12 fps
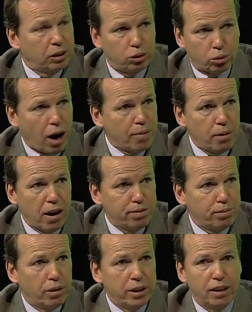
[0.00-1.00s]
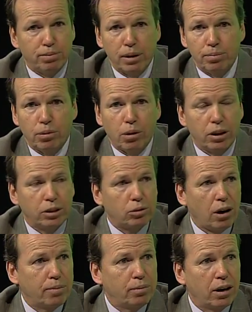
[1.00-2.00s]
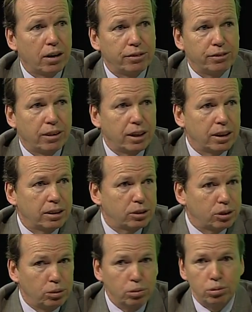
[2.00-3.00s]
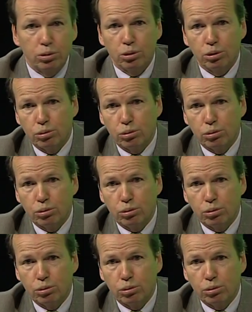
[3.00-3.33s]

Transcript: a drop-off point if people want to drop off suits,